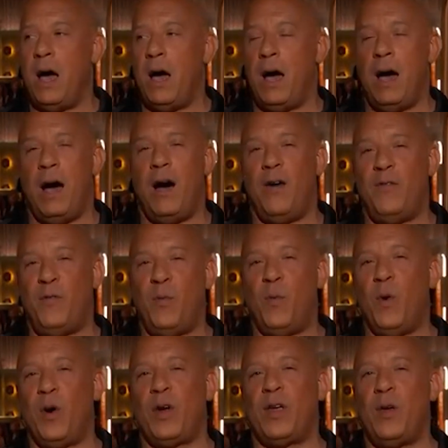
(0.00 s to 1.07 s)
He talked
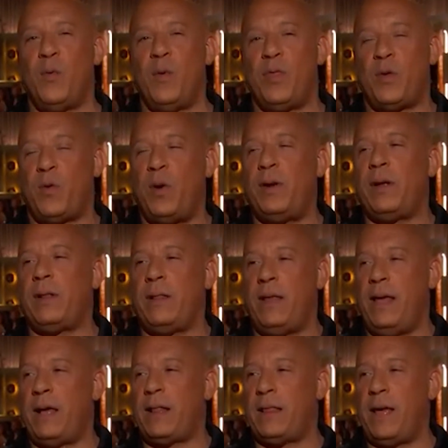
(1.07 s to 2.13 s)
about getting messages from
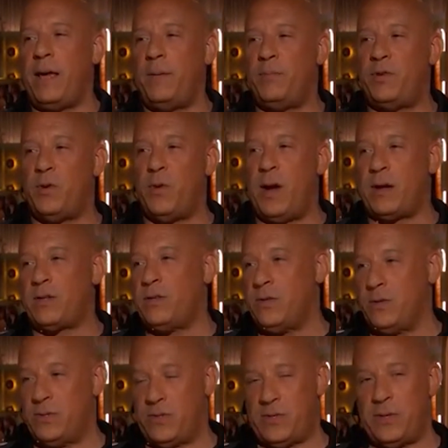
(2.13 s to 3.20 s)
her on Father's
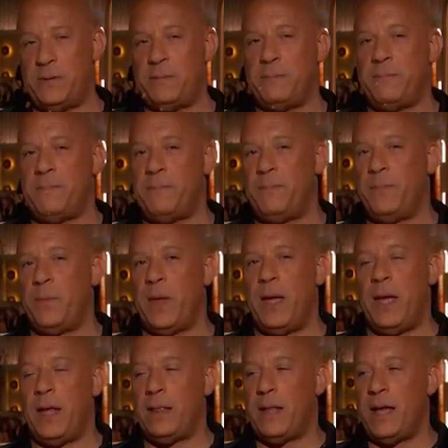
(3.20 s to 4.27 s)
Day, reminders
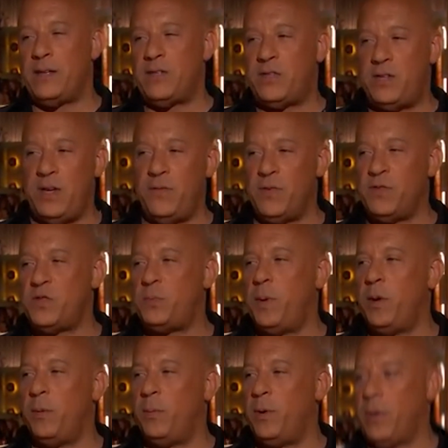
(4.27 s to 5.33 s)
of their special connection.